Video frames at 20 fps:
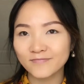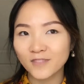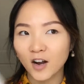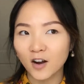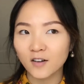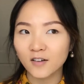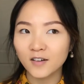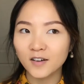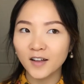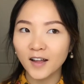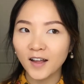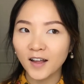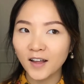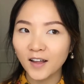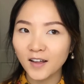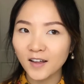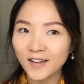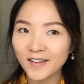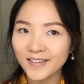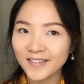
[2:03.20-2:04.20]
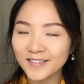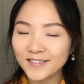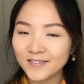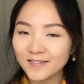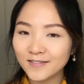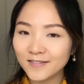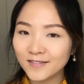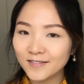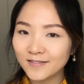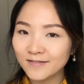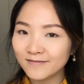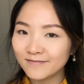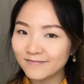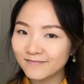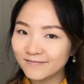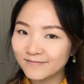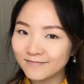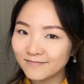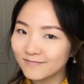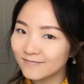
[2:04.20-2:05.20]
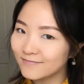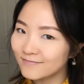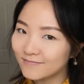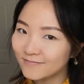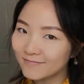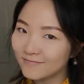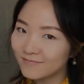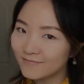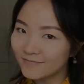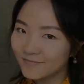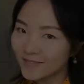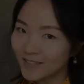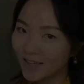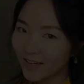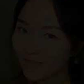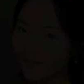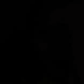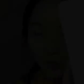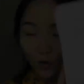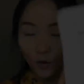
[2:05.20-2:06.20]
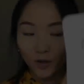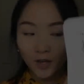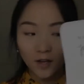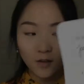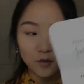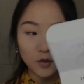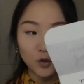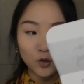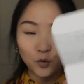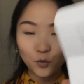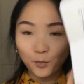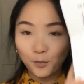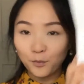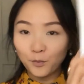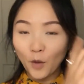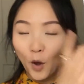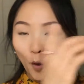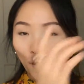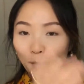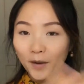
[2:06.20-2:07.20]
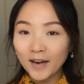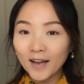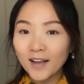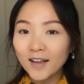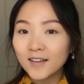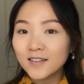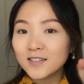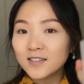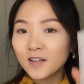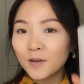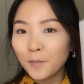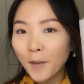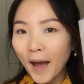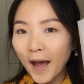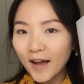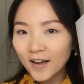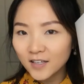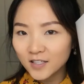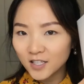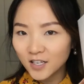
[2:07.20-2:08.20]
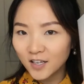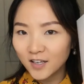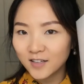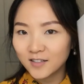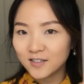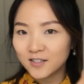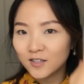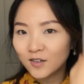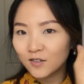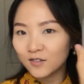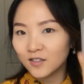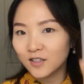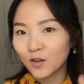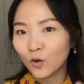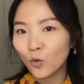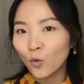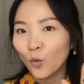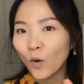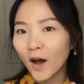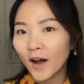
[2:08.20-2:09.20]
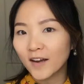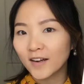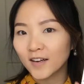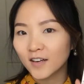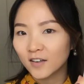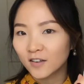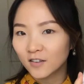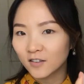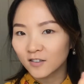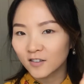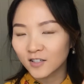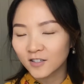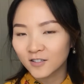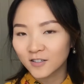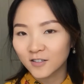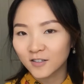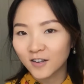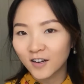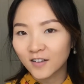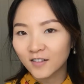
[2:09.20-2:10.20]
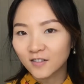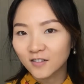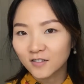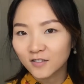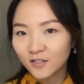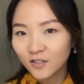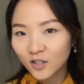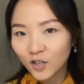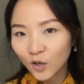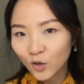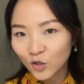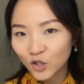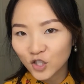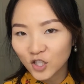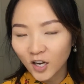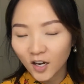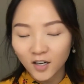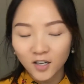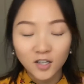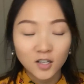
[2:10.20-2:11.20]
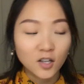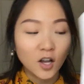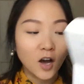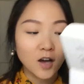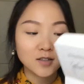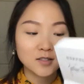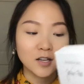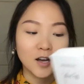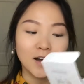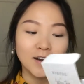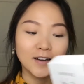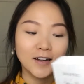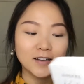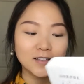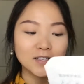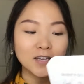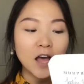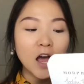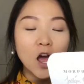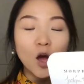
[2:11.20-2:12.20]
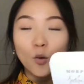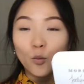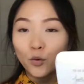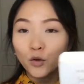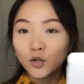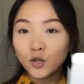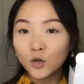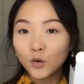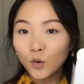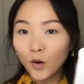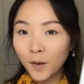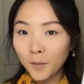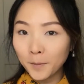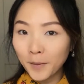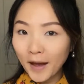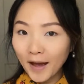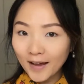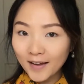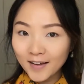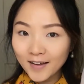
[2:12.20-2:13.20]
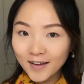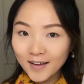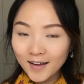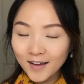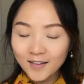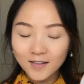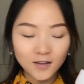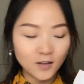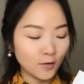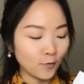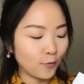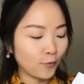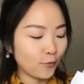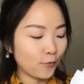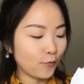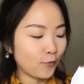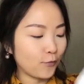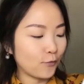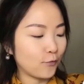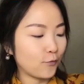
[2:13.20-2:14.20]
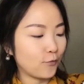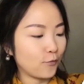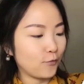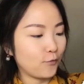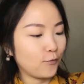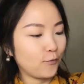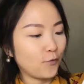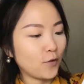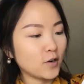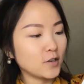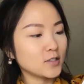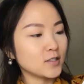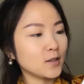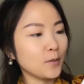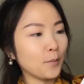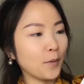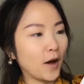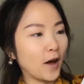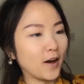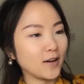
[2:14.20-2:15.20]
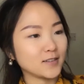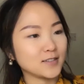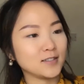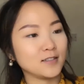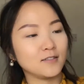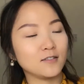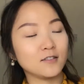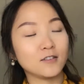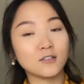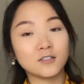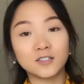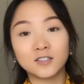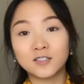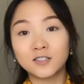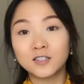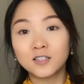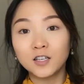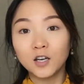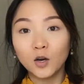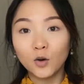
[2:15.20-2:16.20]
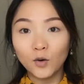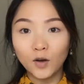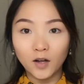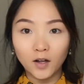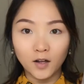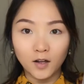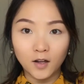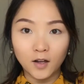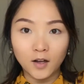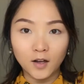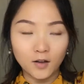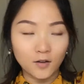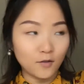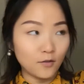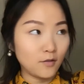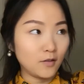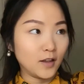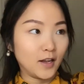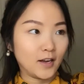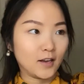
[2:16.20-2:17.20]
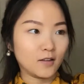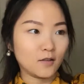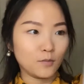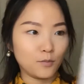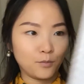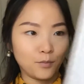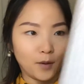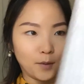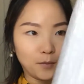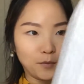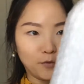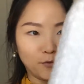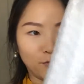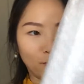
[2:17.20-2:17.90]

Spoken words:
Are they? I just want to show you. Okay, open it. The packaging is still be white and glitter and, you know, shiny dots on it. When you unpacking it, the first box, there's still like bubble